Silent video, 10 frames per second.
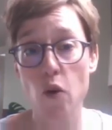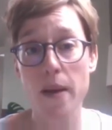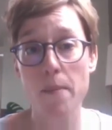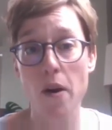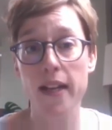
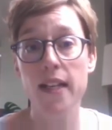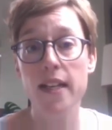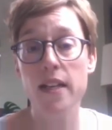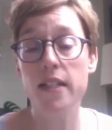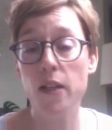they might
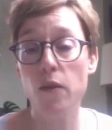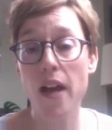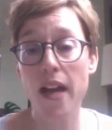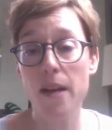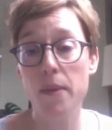see your
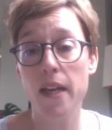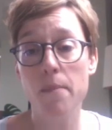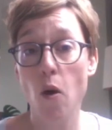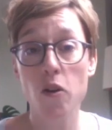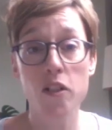name in the
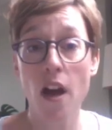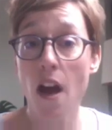inbox.